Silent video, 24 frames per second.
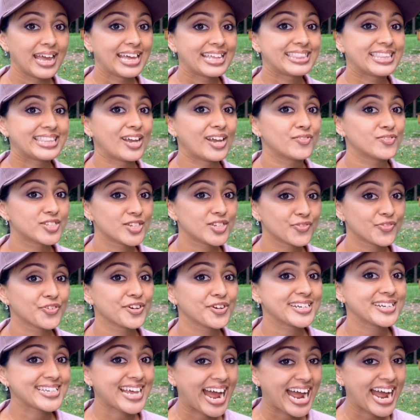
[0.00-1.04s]
They have
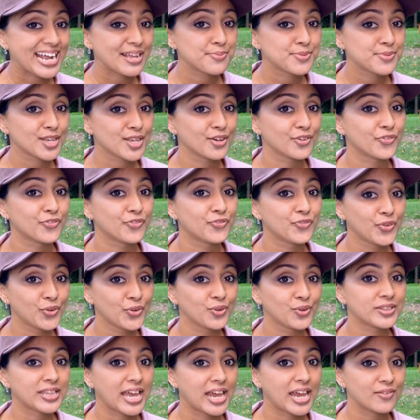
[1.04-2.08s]
different types of
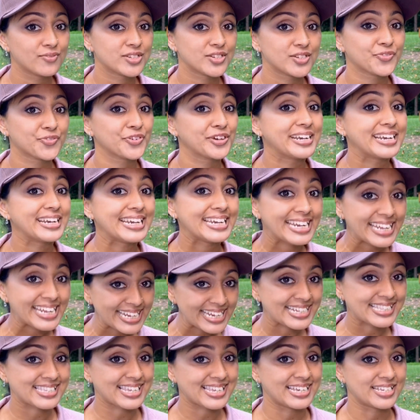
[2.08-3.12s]
food. They have different
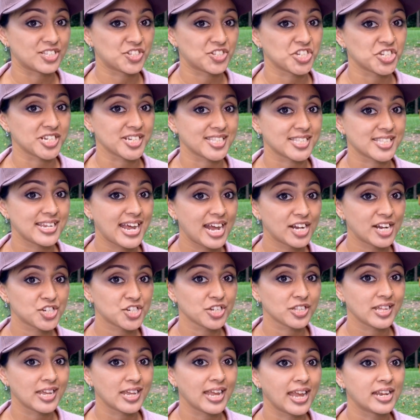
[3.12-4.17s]
needs as chicks
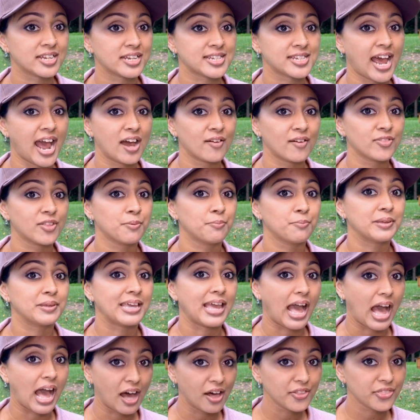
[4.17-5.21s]
naturally, and to have them be
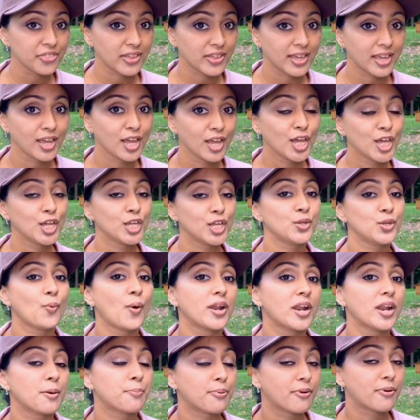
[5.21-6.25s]
healthy, you want
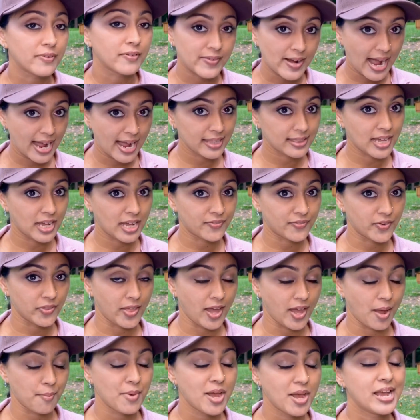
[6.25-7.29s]
to provide that for
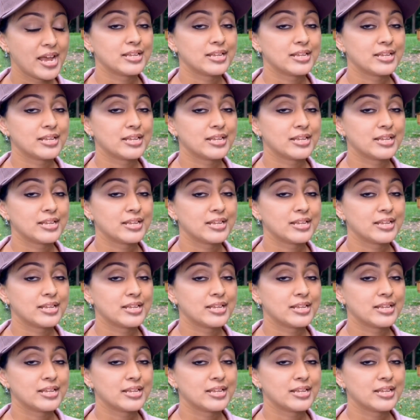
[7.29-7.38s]
them.